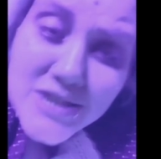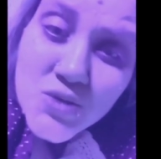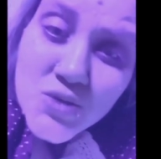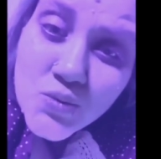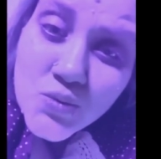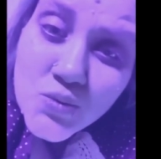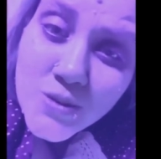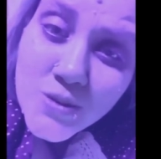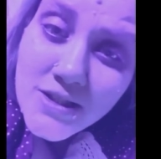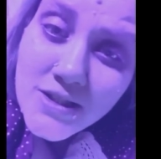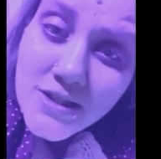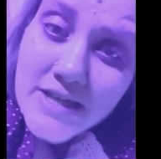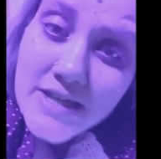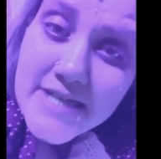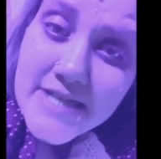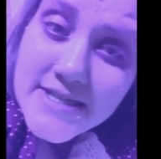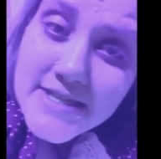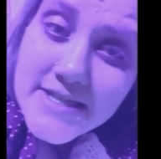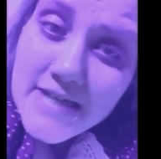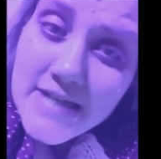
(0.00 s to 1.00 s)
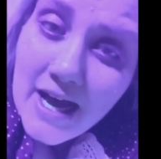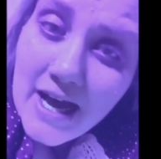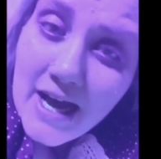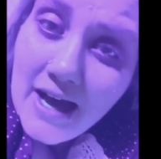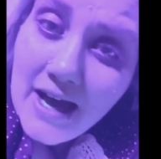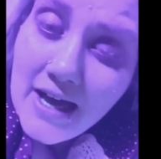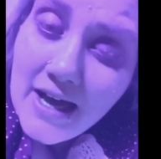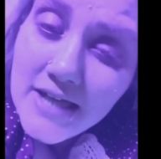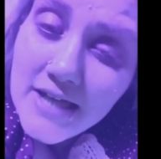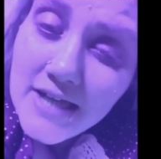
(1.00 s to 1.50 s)
really
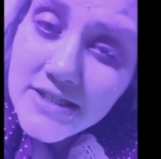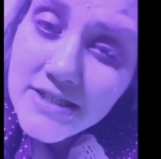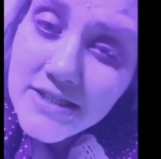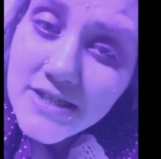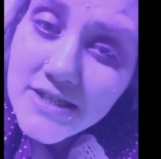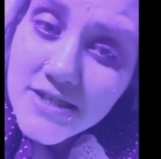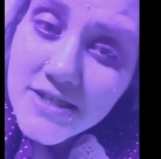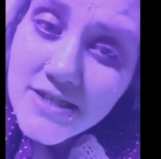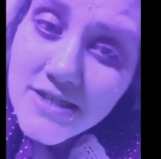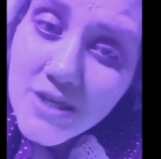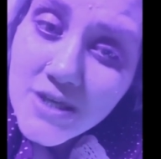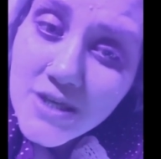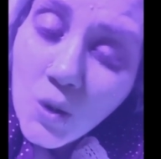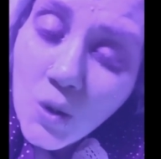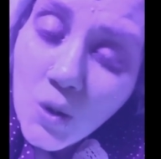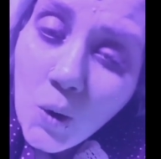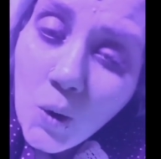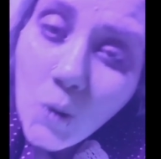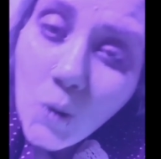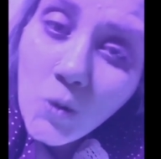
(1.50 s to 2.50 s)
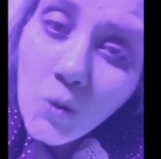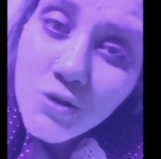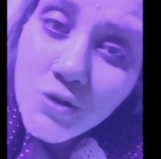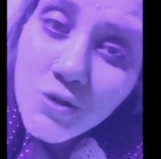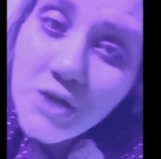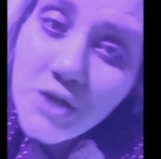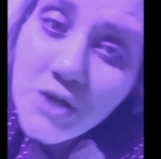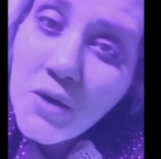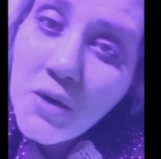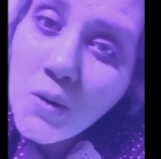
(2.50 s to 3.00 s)
sad to see a whole
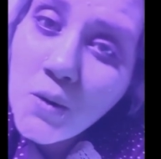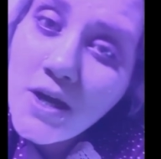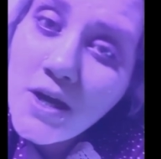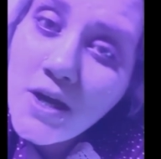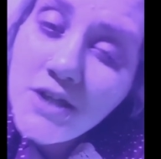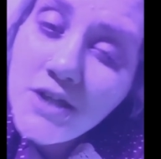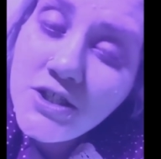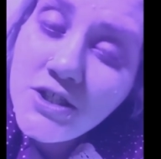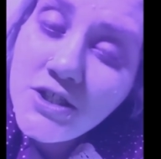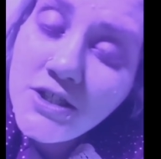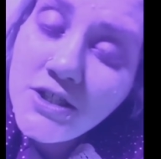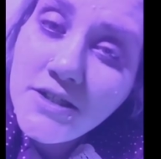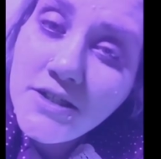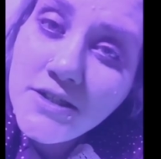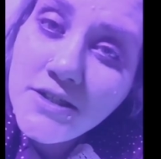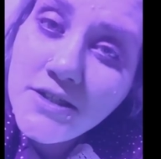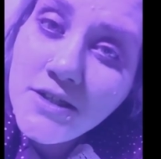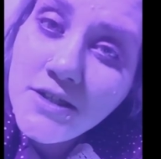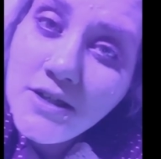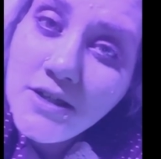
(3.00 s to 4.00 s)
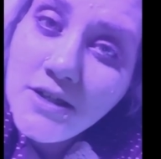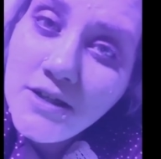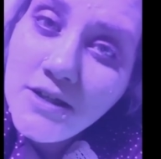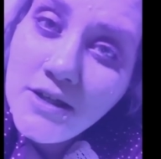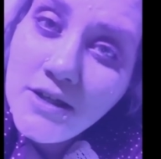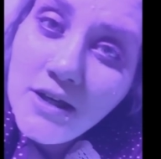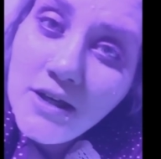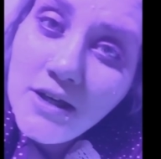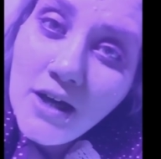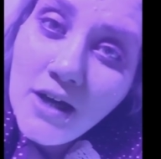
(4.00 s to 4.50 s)
generation
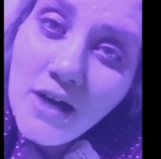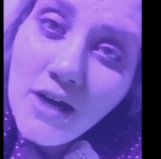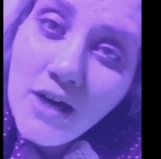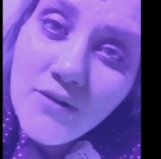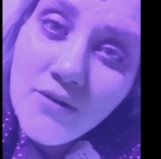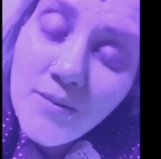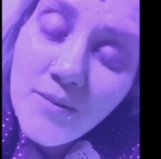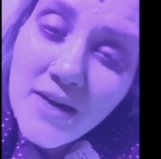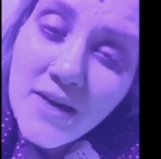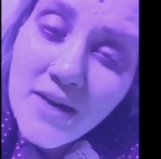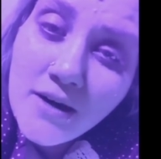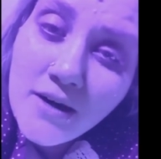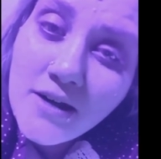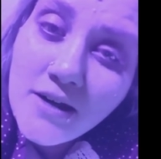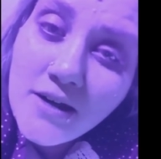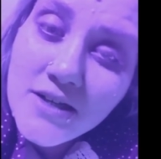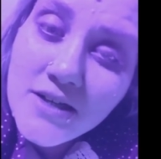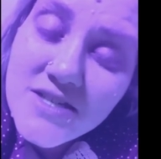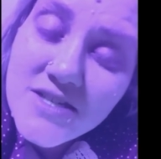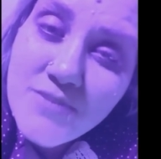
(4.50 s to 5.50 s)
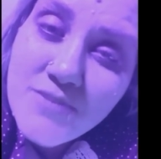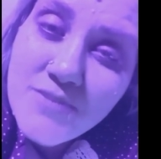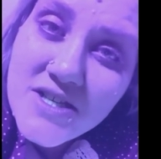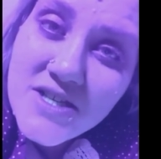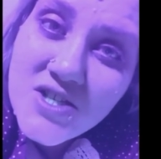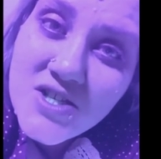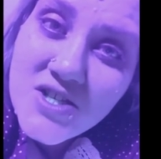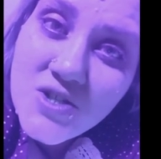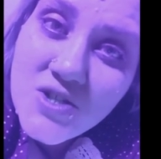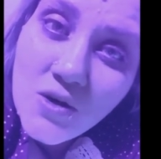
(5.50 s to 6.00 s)
of Americas be
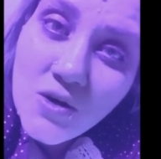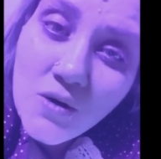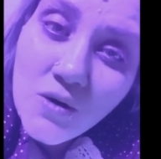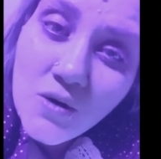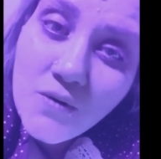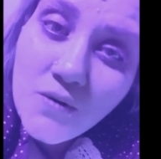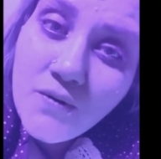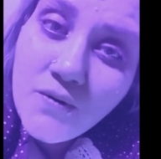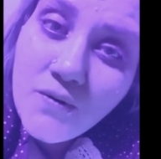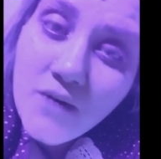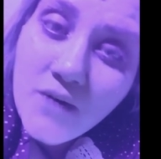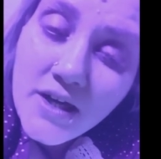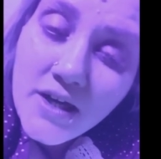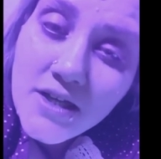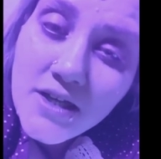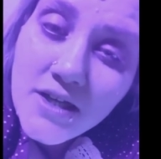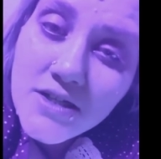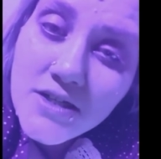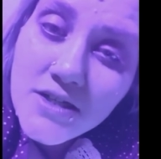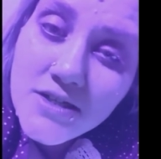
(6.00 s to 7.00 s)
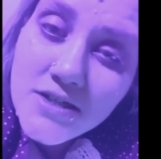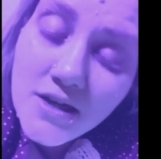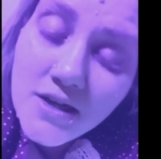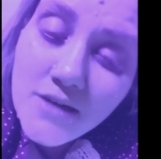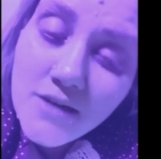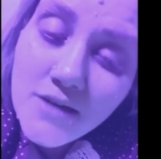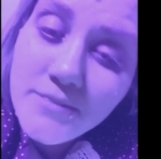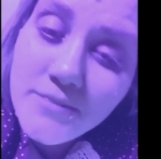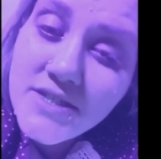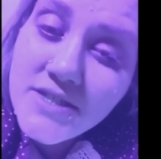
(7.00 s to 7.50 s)
so fucking
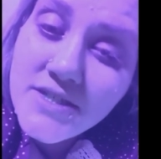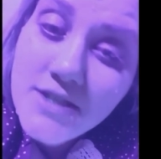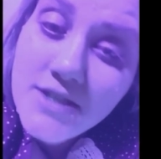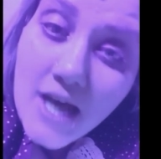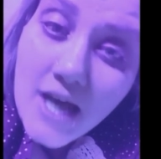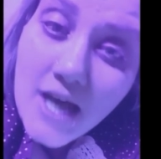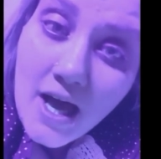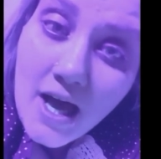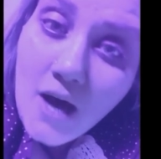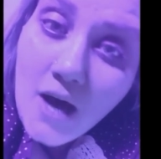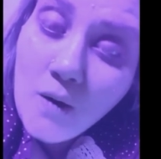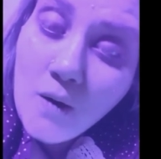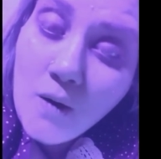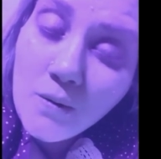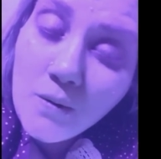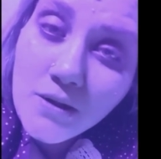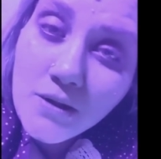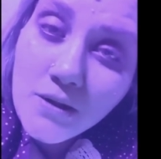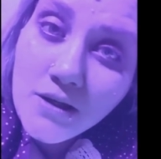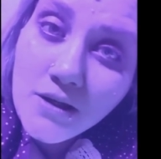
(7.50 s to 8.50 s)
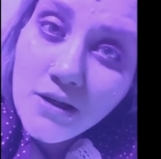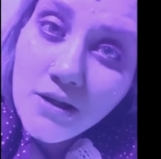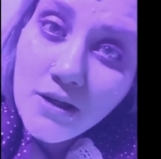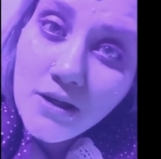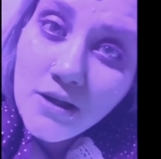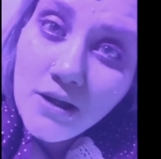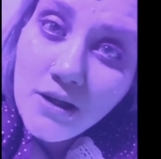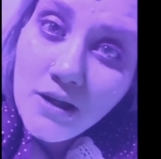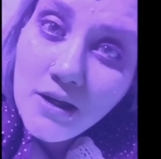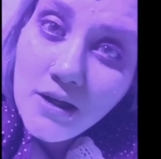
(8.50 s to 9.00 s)
dumbed down.
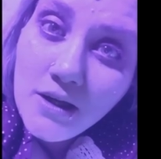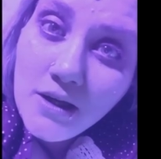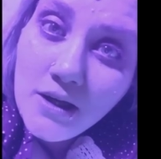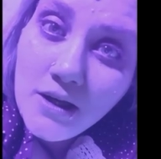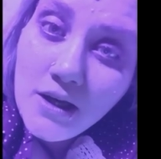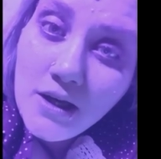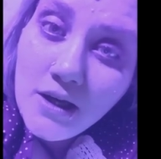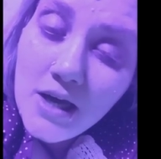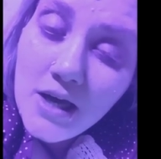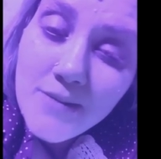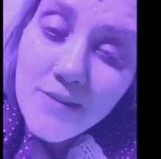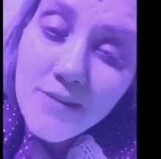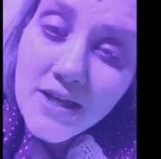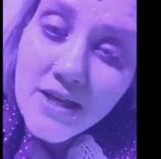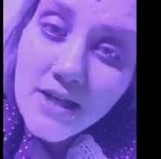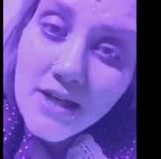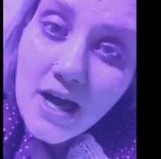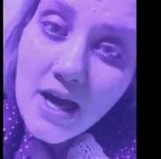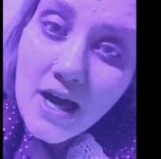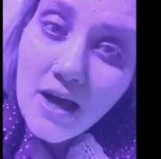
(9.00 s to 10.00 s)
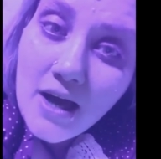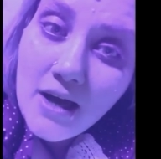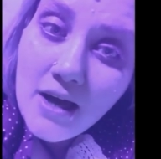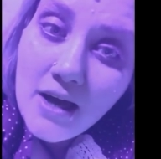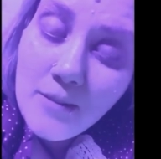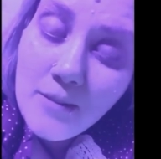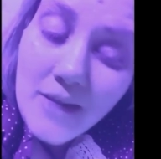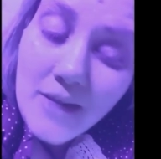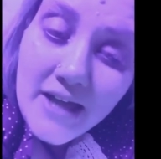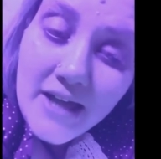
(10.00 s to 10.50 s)
I mean,
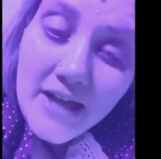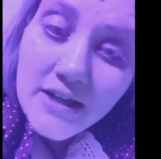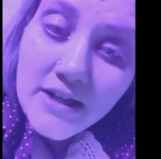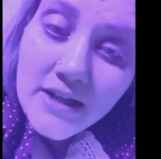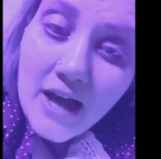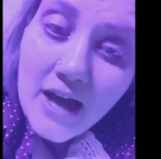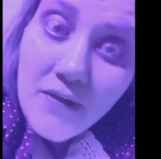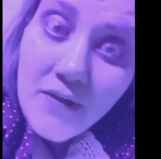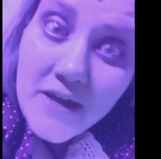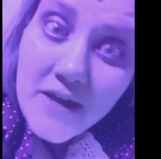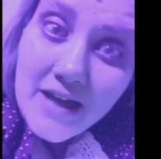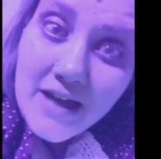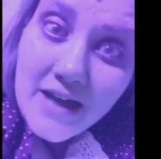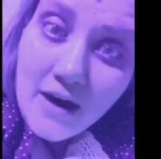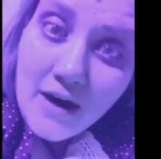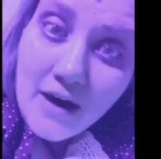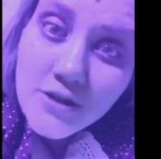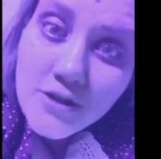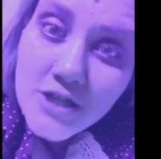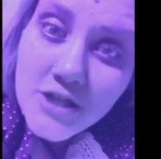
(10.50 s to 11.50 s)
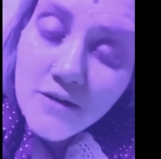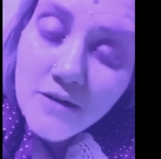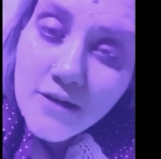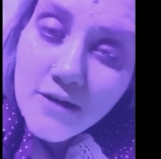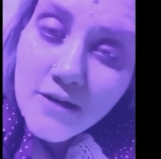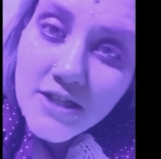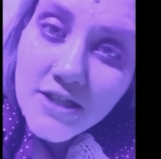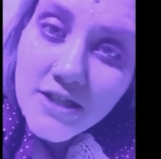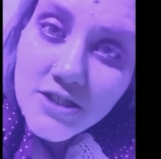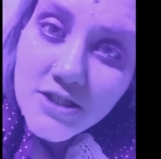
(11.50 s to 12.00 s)
I think our
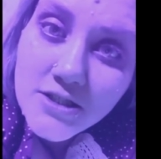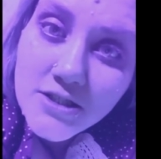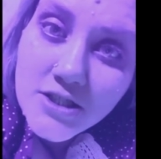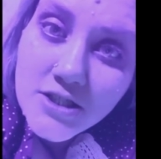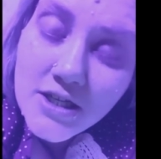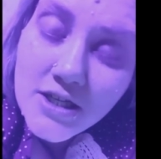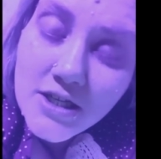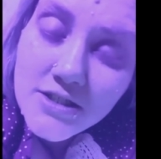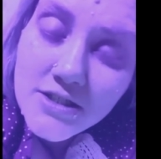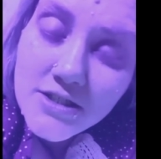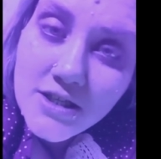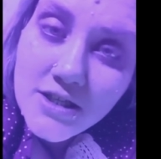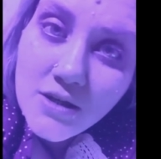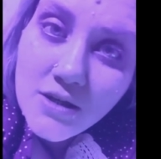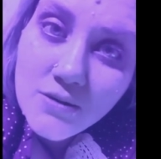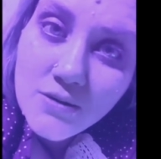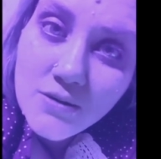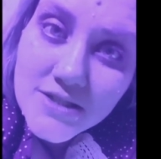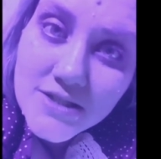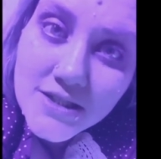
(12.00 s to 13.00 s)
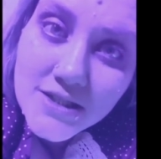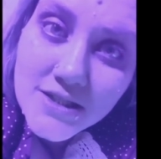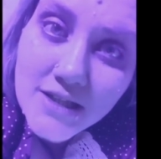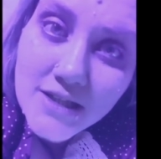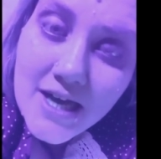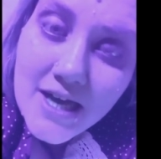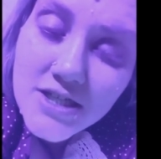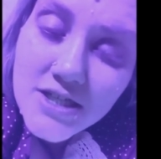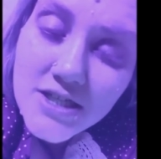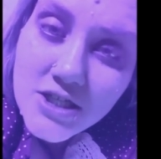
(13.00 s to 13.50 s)
generation, Chantel, was the
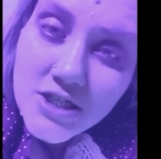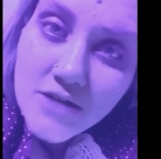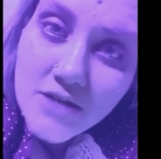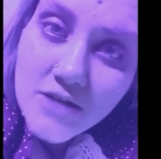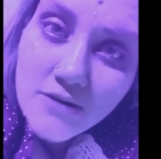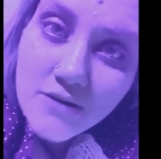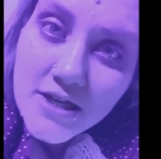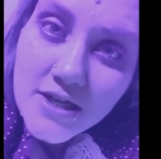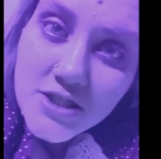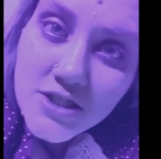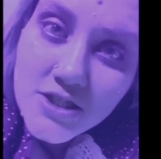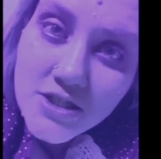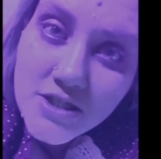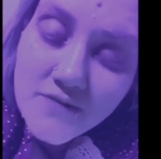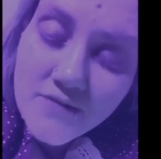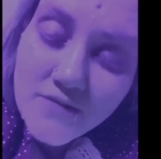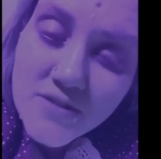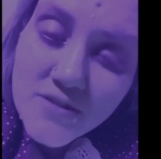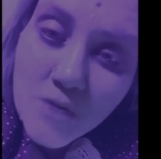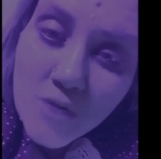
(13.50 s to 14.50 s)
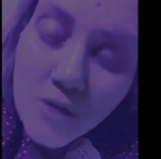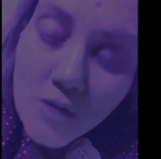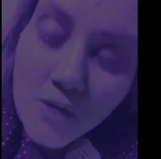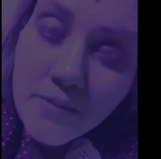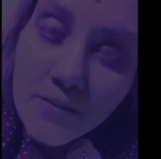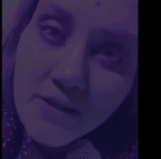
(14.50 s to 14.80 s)
last generation of smart